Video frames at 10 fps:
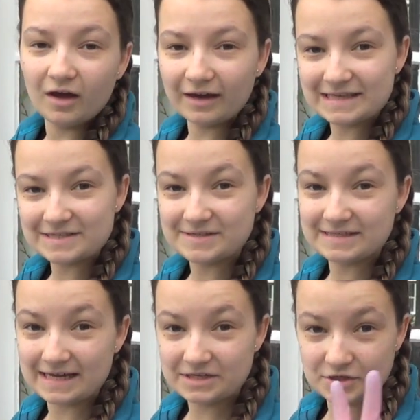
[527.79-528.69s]
Okay, so it's
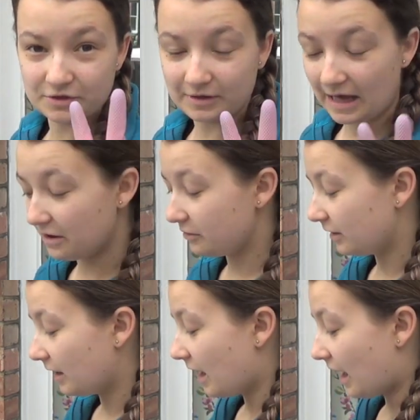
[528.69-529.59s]
day two
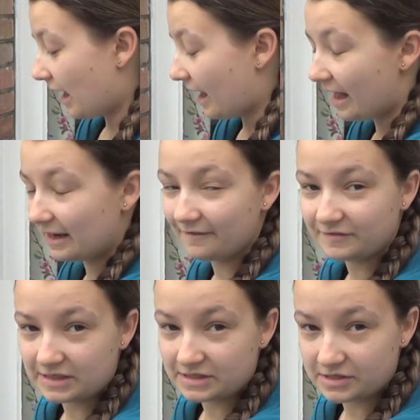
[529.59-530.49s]
now. I
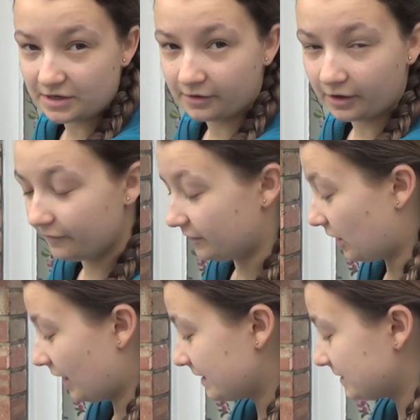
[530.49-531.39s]
left it to soak
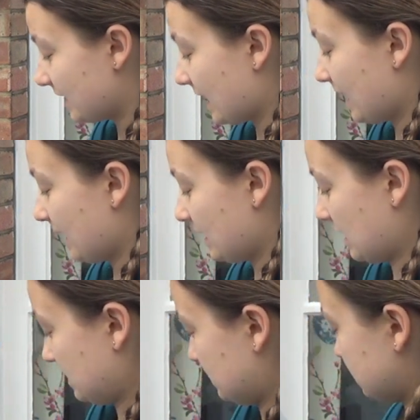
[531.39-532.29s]
overnight,
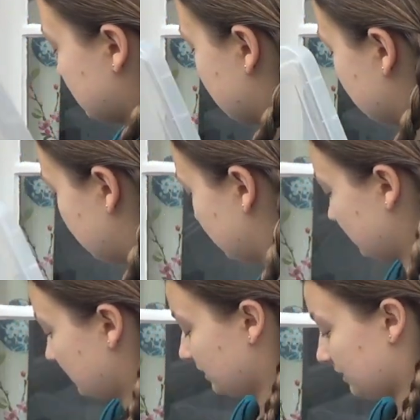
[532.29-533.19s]
and
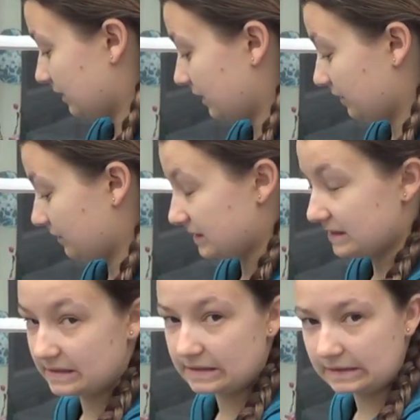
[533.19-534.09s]
you can
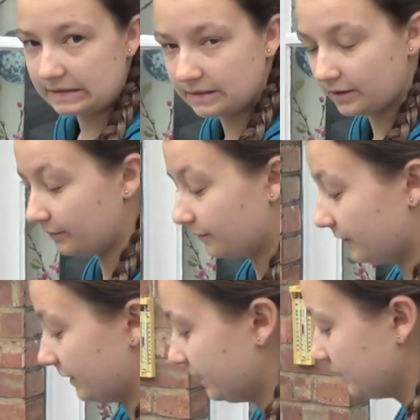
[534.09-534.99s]
see,
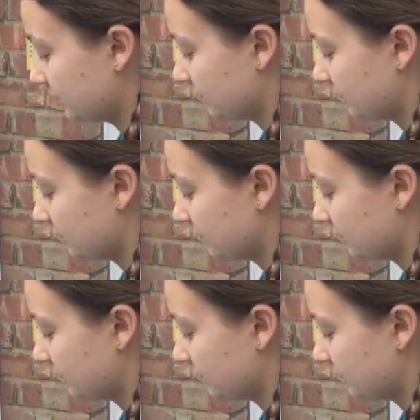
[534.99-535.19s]
hopefully,